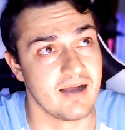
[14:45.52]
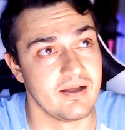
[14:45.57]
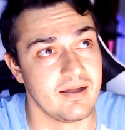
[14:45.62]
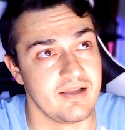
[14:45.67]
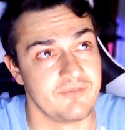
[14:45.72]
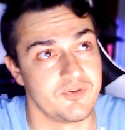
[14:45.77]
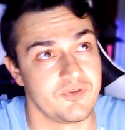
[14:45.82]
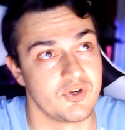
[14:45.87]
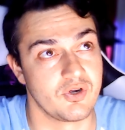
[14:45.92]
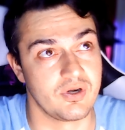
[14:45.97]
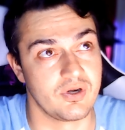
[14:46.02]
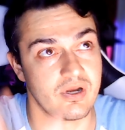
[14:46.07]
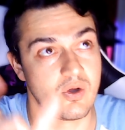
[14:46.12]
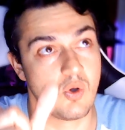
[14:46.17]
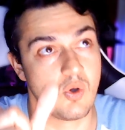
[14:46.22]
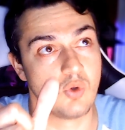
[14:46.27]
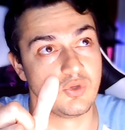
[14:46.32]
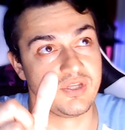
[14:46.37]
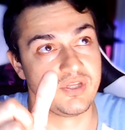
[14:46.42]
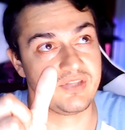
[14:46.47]
if you're
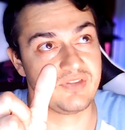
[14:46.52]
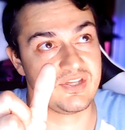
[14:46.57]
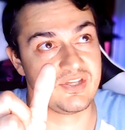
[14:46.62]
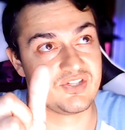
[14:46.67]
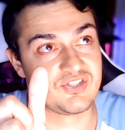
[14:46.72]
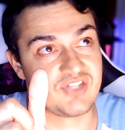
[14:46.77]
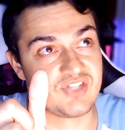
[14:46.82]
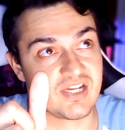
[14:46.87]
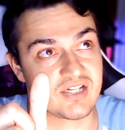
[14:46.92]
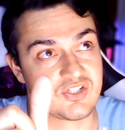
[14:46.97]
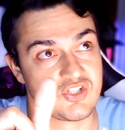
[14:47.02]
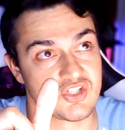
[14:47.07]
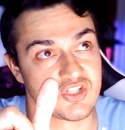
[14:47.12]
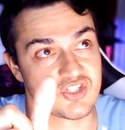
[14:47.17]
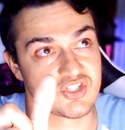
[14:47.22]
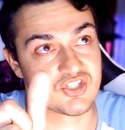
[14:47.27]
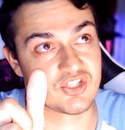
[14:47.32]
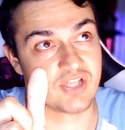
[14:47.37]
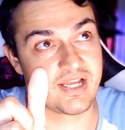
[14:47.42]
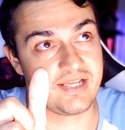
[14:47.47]
holding the stick
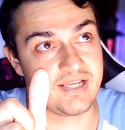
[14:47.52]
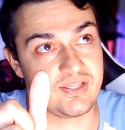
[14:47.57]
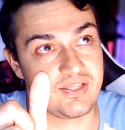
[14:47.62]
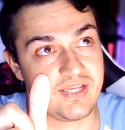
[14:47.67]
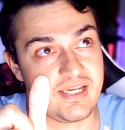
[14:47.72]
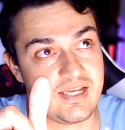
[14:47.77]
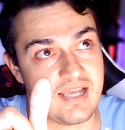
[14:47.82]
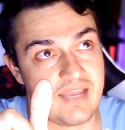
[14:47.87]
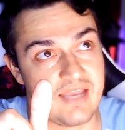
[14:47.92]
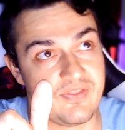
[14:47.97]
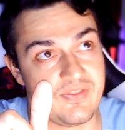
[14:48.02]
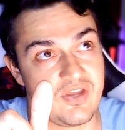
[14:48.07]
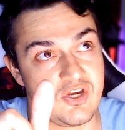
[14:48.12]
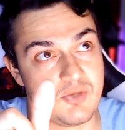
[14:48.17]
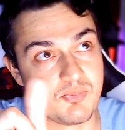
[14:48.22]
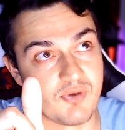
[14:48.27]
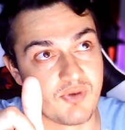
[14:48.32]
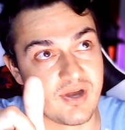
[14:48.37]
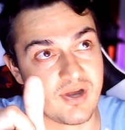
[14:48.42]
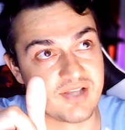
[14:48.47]
just slightly and then you
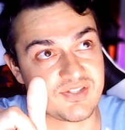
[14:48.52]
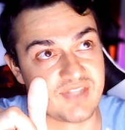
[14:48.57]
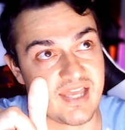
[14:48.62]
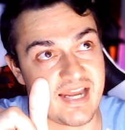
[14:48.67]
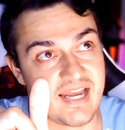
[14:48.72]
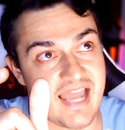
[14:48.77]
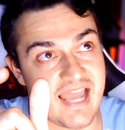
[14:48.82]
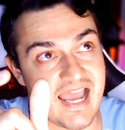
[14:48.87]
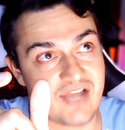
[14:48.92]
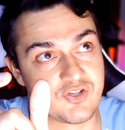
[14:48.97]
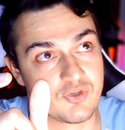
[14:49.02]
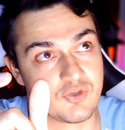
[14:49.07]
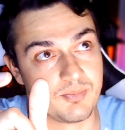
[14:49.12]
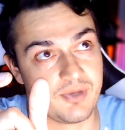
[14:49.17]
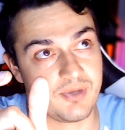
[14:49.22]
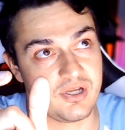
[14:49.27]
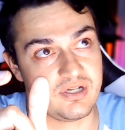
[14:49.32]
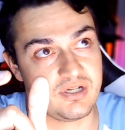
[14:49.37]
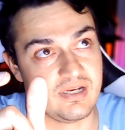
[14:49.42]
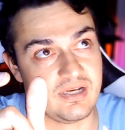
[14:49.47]
press that agile
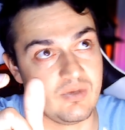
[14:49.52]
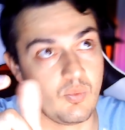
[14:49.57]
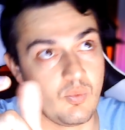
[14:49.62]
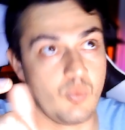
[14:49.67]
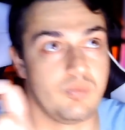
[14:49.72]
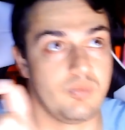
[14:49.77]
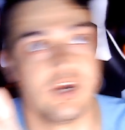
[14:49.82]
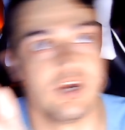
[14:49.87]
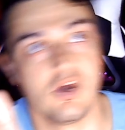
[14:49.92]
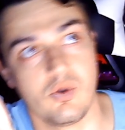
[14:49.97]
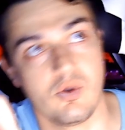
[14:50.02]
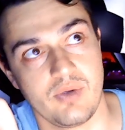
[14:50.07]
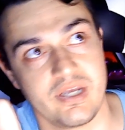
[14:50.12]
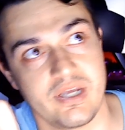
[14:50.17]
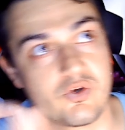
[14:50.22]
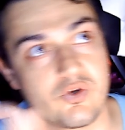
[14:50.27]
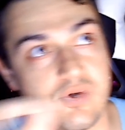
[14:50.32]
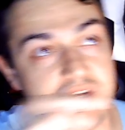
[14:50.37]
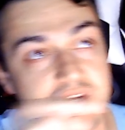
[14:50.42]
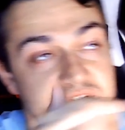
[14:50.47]
button, it, you know,
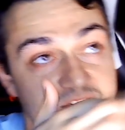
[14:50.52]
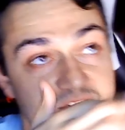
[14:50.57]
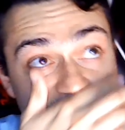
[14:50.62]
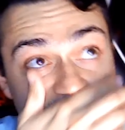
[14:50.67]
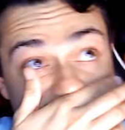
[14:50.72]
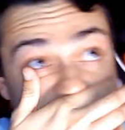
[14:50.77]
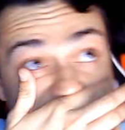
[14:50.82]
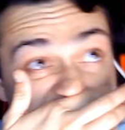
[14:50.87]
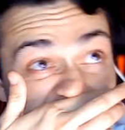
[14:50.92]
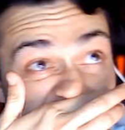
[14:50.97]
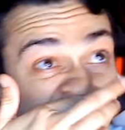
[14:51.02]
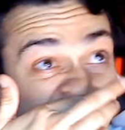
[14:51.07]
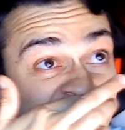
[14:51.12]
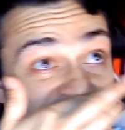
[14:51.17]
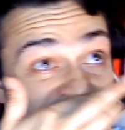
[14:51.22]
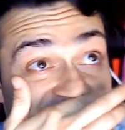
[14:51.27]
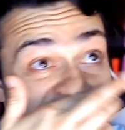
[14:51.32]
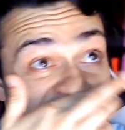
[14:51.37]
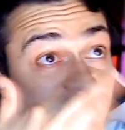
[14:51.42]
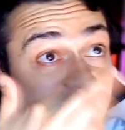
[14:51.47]
increases your
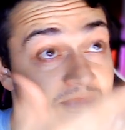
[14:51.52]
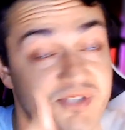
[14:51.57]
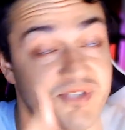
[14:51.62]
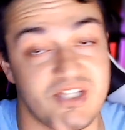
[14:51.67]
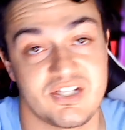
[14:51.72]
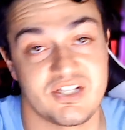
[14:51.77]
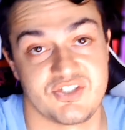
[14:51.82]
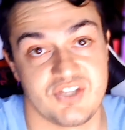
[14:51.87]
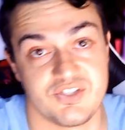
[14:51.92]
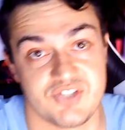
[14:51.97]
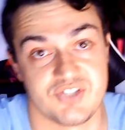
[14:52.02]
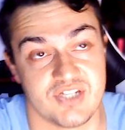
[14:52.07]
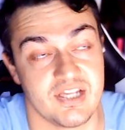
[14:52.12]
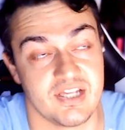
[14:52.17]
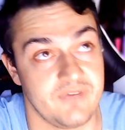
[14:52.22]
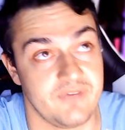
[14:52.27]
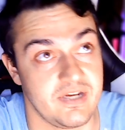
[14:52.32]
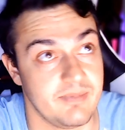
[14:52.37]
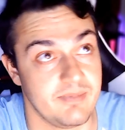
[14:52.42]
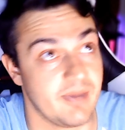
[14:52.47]
your thumbstick
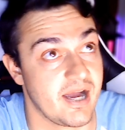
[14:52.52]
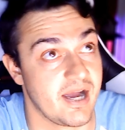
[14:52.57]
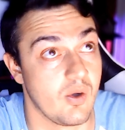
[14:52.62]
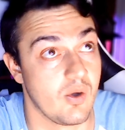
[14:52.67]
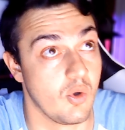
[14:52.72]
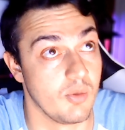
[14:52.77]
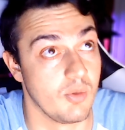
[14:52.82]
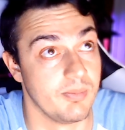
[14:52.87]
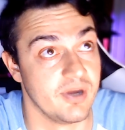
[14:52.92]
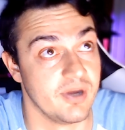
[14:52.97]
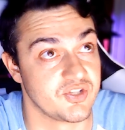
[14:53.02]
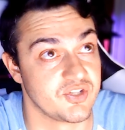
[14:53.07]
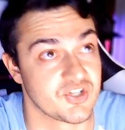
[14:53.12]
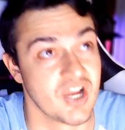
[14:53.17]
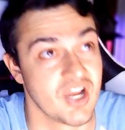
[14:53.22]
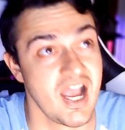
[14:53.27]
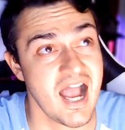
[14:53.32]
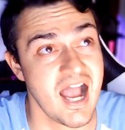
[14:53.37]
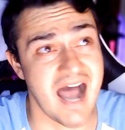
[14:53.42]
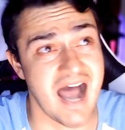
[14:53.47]
sensitivity by a whole bunch.
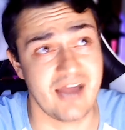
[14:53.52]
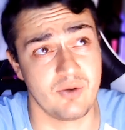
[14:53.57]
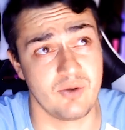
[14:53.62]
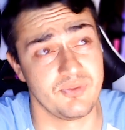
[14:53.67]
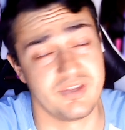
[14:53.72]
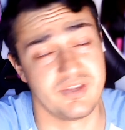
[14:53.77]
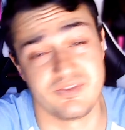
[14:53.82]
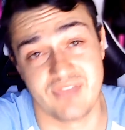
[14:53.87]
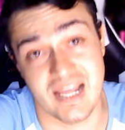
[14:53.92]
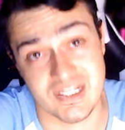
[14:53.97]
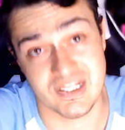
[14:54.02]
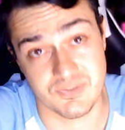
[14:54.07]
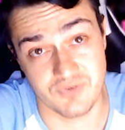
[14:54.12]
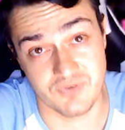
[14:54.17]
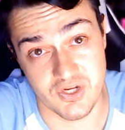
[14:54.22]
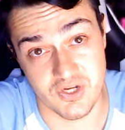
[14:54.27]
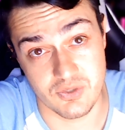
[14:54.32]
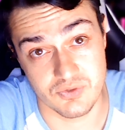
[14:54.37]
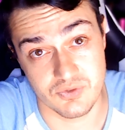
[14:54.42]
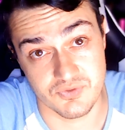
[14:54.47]
I don't think that's
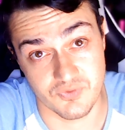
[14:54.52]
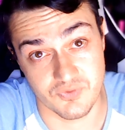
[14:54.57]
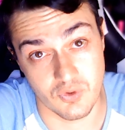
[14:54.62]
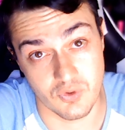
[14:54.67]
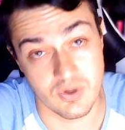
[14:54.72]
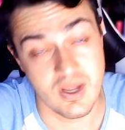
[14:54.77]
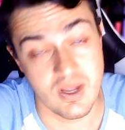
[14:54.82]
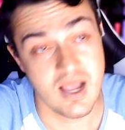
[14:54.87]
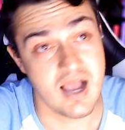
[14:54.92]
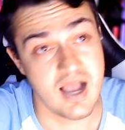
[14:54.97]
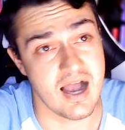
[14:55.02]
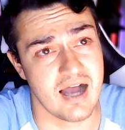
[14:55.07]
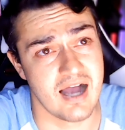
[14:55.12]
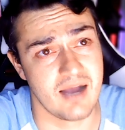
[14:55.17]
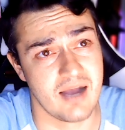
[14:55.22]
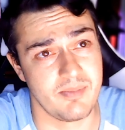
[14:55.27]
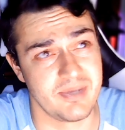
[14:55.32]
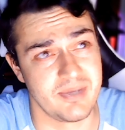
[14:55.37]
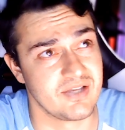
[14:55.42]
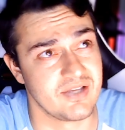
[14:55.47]
very useful
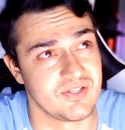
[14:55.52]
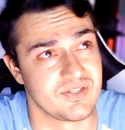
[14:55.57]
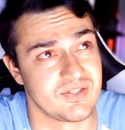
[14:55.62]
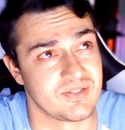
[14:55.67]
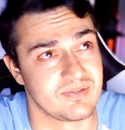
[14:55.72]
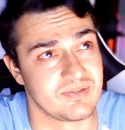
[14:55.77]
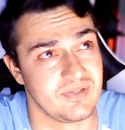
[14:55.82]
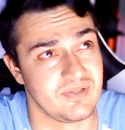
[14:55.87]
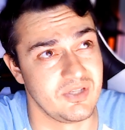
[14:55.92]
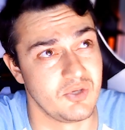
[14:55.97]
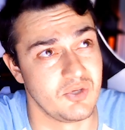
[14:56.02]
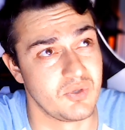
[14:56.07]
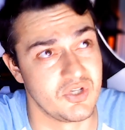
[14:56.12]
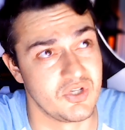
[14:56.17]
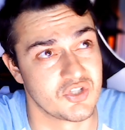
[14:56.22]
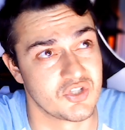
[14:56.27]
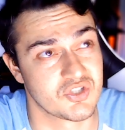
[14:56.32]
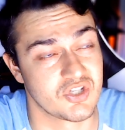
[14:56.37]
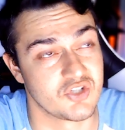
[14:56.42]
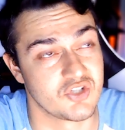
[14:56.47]
because you can
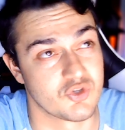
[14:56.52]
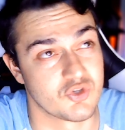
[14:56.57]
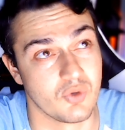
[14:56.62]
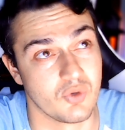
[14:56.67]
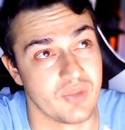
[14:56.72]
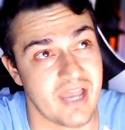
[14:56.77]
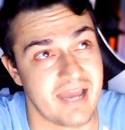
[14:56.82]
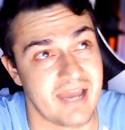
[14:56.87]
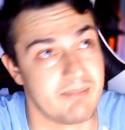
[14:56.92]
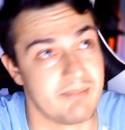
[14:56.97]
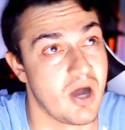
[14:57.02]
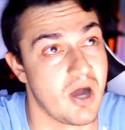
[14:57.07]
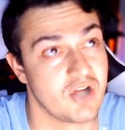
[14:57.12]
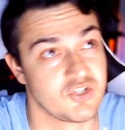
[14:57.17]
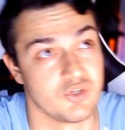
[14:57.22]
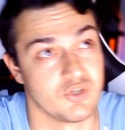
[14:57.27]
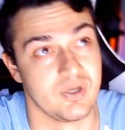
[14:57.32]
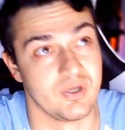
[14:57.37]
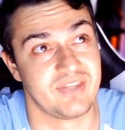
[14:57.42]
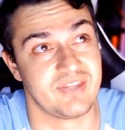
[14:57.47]
just control that,
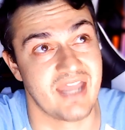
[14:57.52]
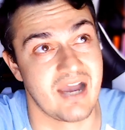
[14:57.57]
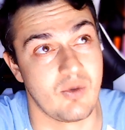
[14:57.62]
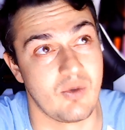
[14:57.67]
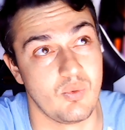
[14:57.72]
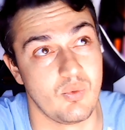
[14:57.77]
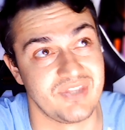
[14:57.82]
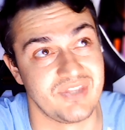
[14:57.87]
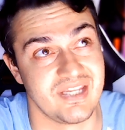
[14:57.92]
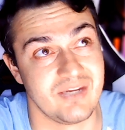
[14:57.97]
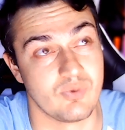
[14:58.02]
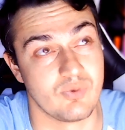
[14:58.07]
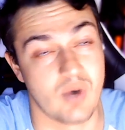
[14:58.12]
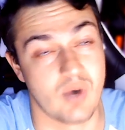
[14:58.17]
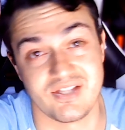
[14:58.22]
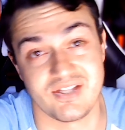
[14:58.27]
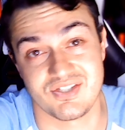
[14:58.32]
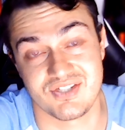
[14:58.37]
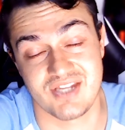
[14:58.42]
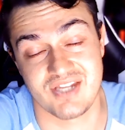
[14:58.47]
modulate that with the
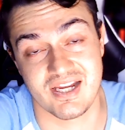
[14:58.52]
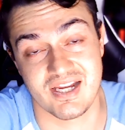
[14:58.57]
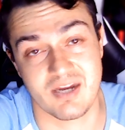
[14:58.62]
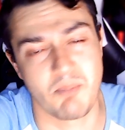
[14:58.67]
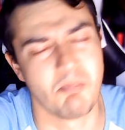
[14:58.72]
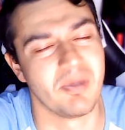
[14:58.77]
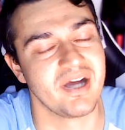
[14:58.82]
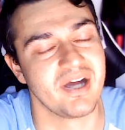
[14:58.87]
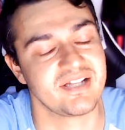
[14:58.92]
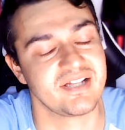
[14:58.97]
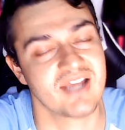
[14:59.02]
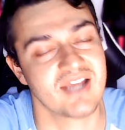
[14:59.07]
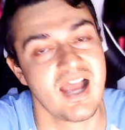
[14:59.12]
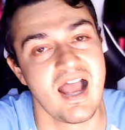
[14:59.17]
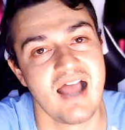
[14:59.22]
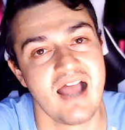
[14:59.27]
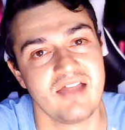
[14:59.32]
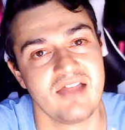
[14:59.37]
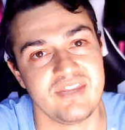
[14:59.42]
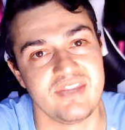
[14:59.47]
right stick, but
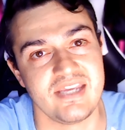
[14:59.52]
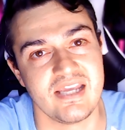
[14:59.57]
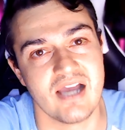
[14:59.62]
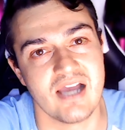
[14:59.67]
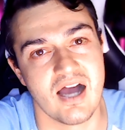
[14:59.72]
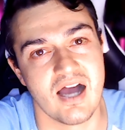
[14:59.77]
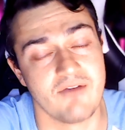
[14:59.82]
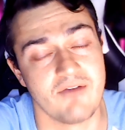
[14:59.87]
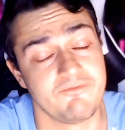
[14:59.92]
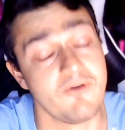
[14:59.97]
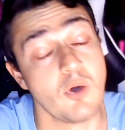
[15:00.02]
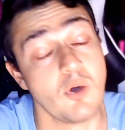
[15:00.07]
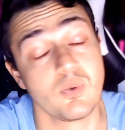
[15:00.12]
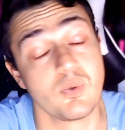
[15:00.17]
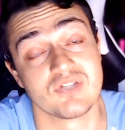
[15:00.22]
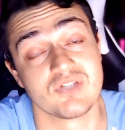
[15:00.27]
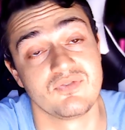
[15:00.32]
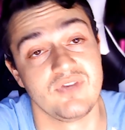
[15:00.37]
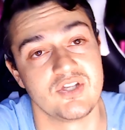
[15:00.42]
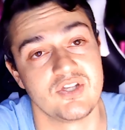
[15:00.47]
the
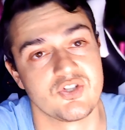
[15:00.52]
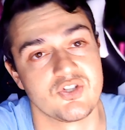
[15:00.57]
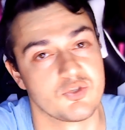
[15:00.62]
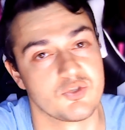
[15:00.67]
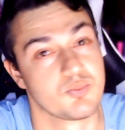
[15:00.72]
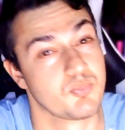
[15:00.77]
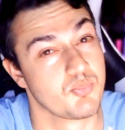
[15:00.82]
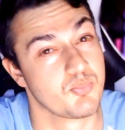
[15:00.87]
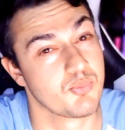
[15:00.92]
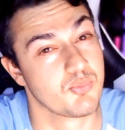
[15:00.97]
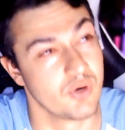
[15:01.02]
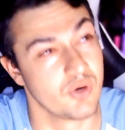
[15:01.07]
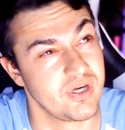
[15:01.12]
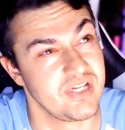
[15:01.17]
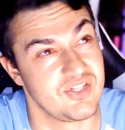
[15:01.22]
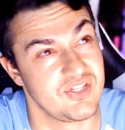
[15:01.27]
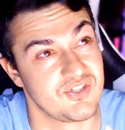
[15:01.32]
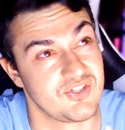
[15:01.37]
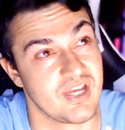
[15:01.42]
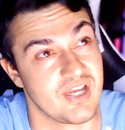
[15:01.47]
focus feature is
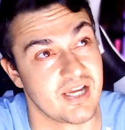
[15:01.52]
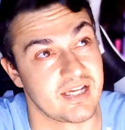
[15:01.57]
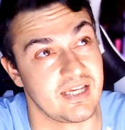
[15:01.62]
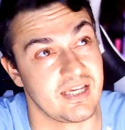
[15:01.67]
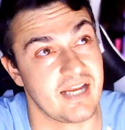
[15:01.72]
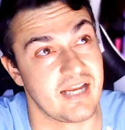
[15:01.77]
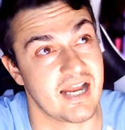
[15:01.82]
pretty sick. It